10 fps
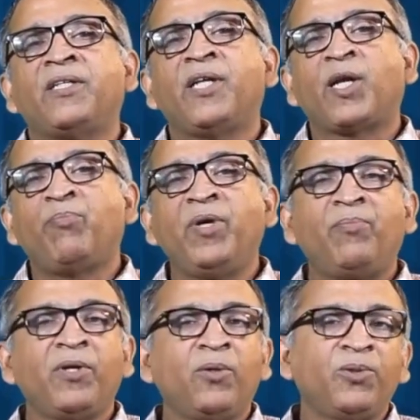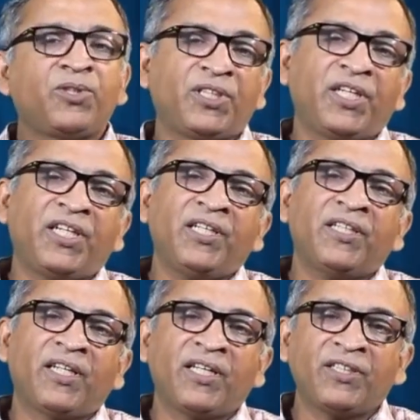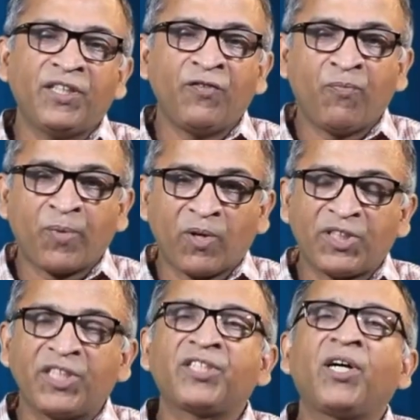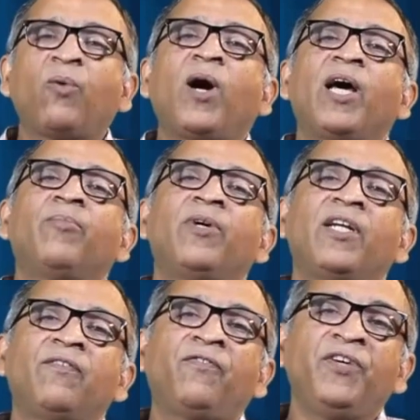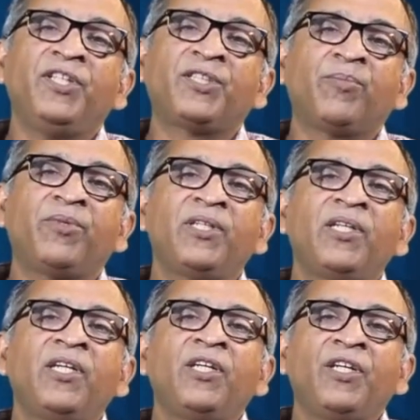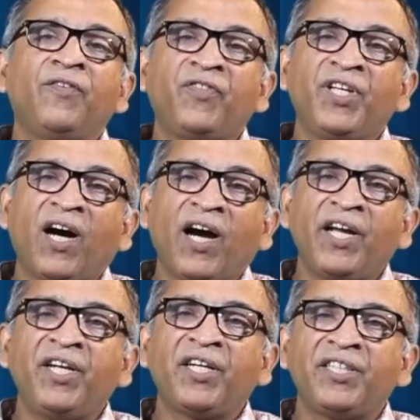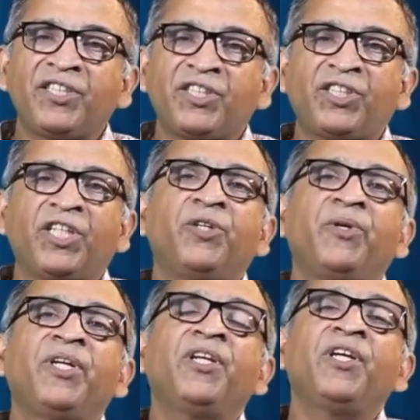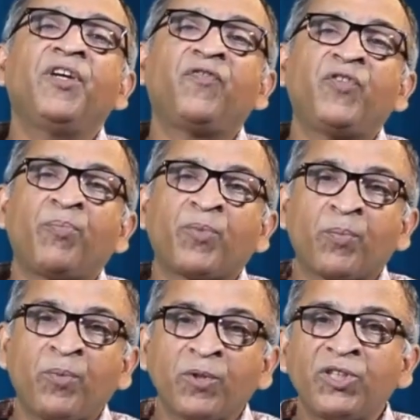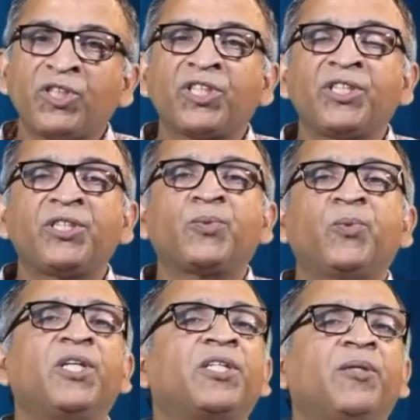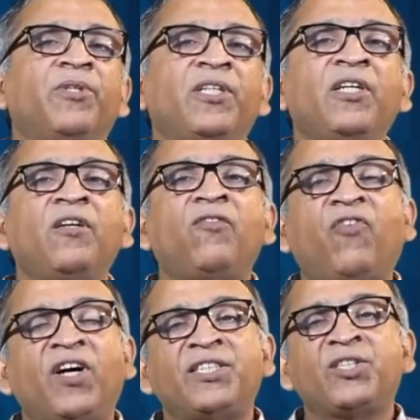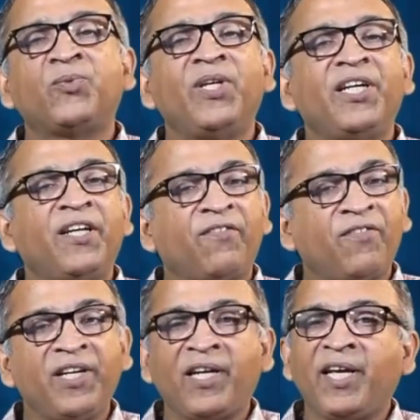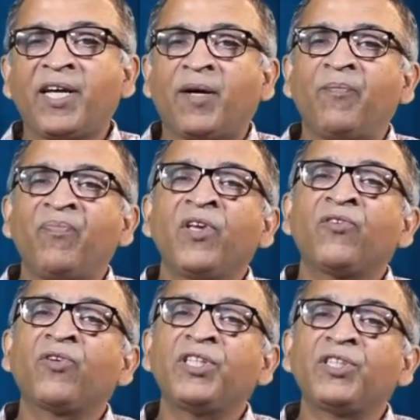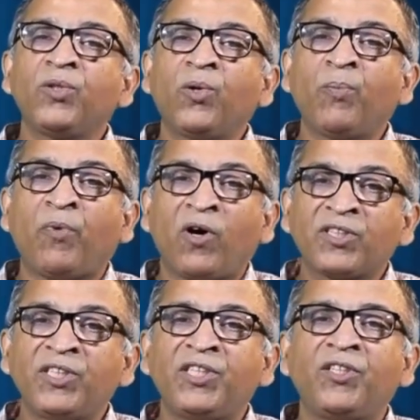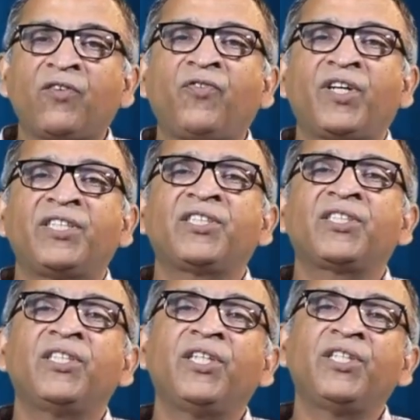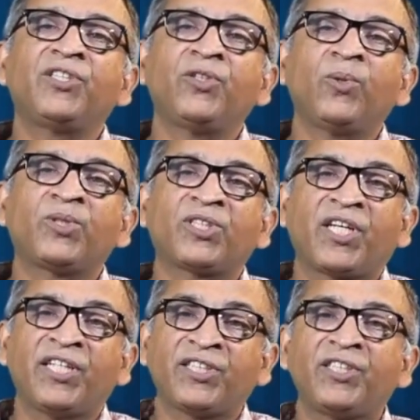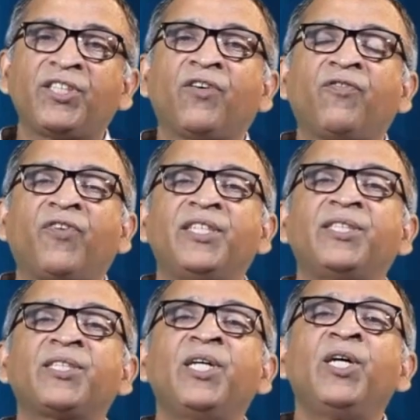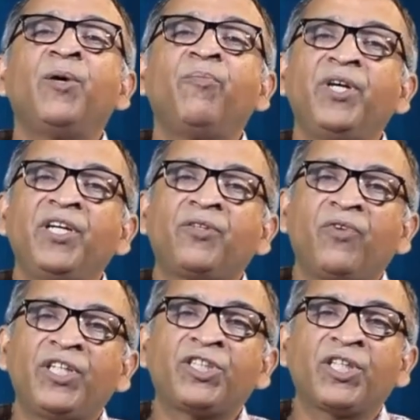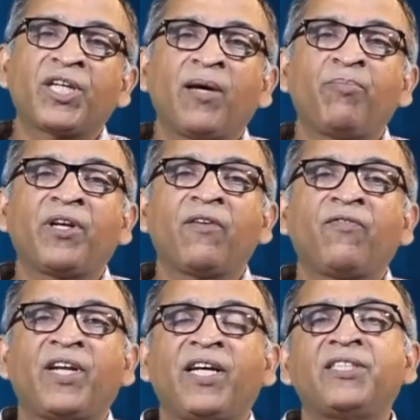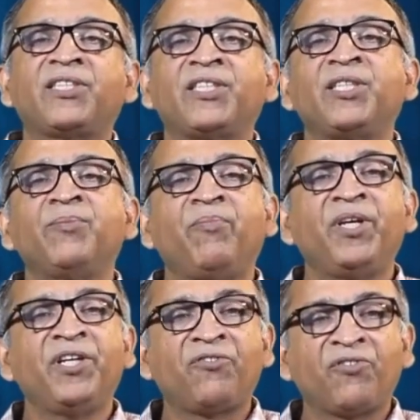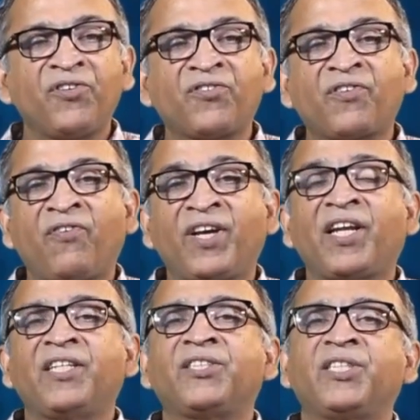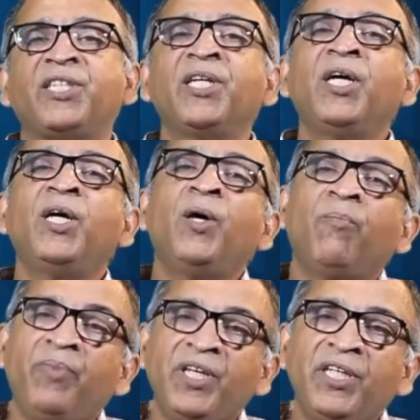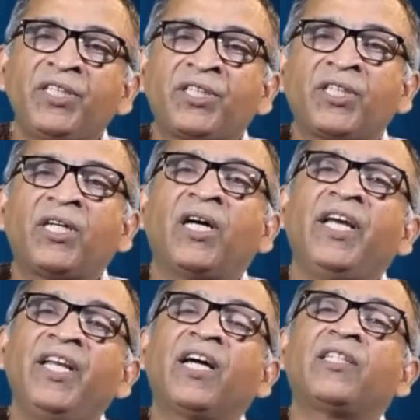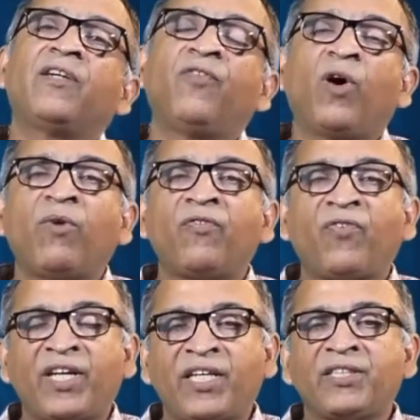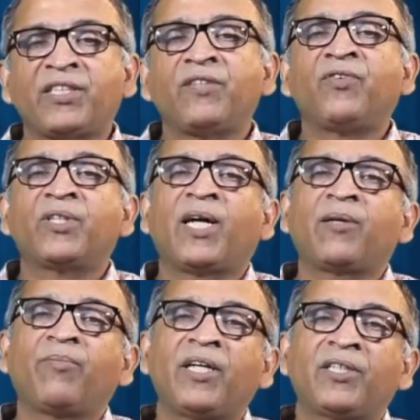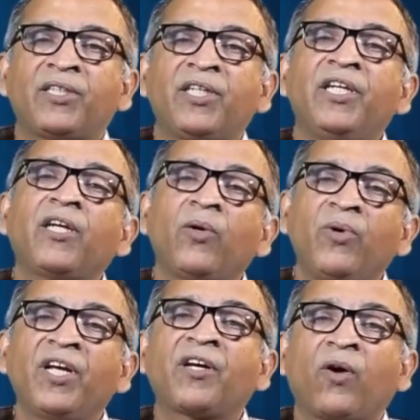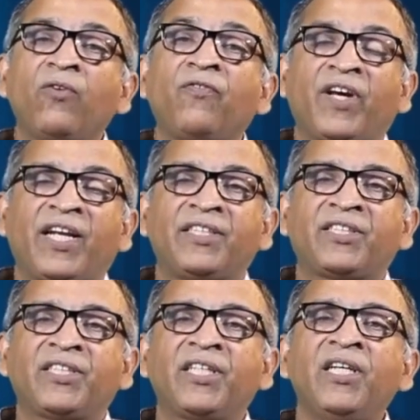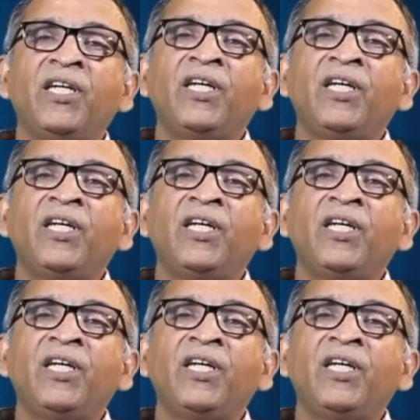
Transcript: There are people who say that if projects are viable and feasible, if the idea is genuine, if the proposition is workable, funds will definitely come. So there's no paucity of funds, there is no scarcity of funds, be it venture capital financing, be it risk financing, be it any other form of financing for that matter, including crowd financing.